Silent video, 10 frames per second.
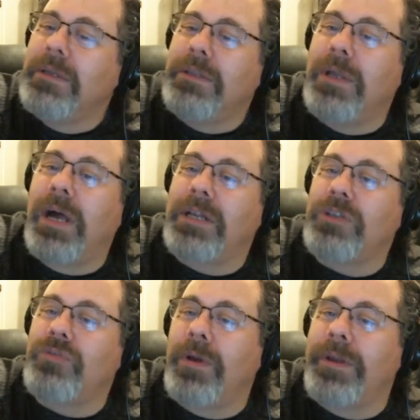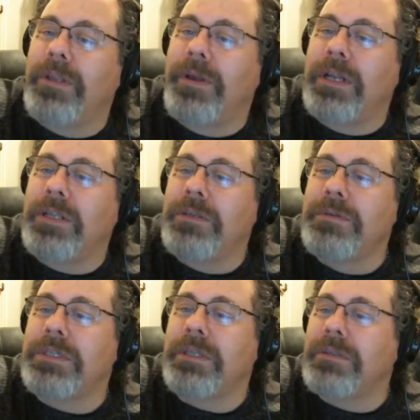Know how to draw it. Know how to
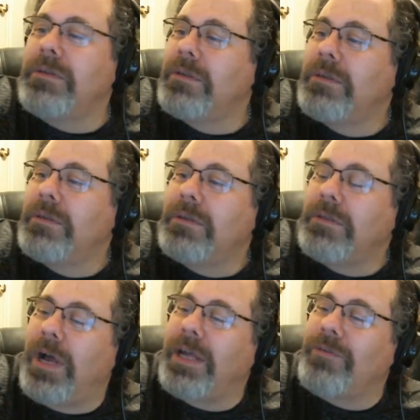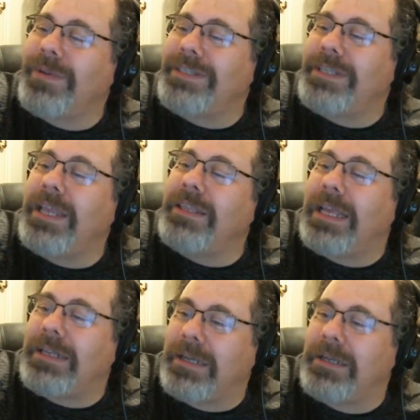use it. Know how to retain
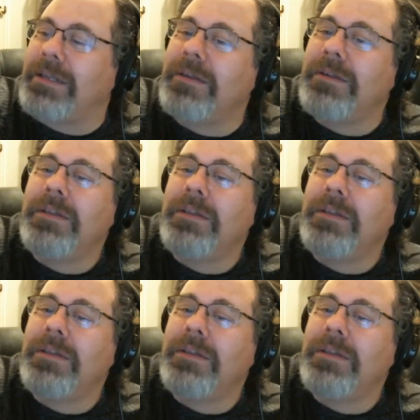that gun.